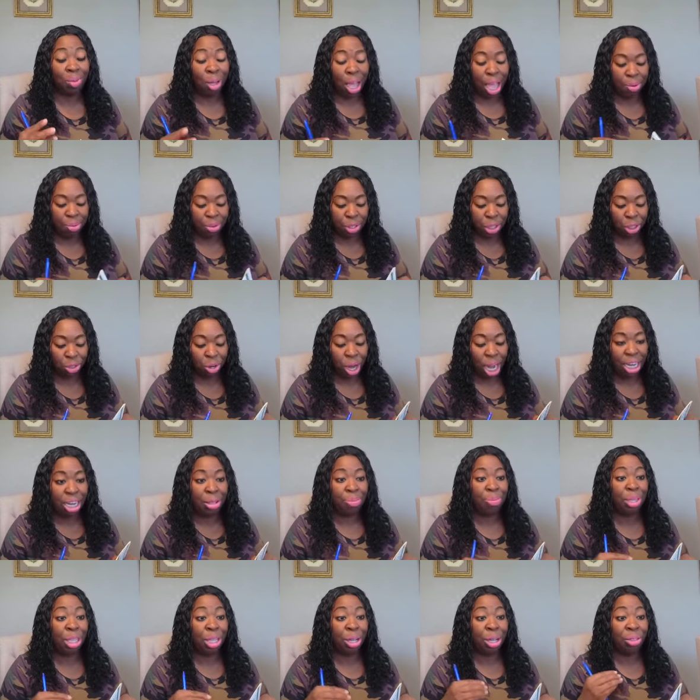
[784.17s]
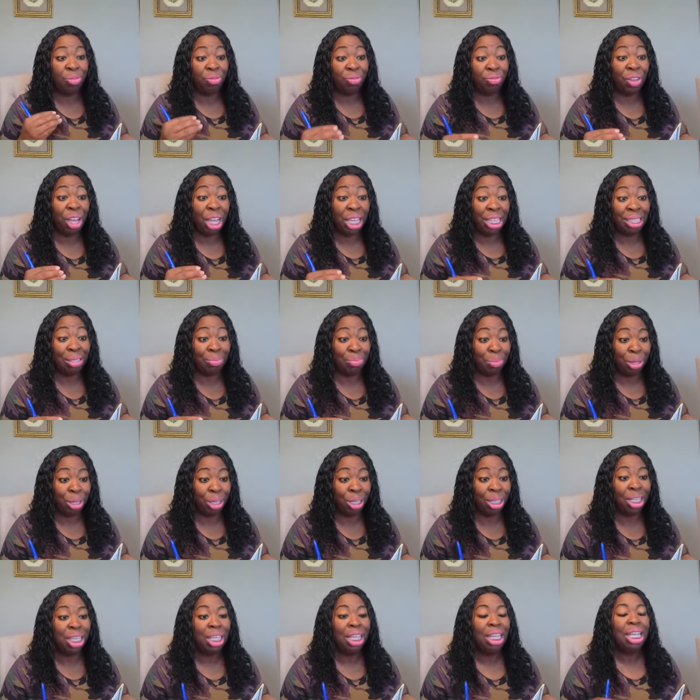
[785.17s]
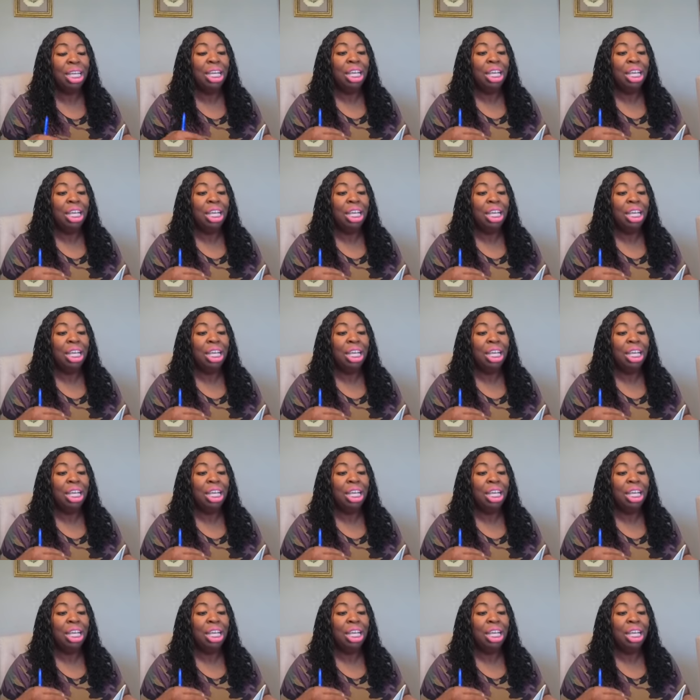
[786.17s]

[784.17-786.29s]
why I was trying to be on Facebook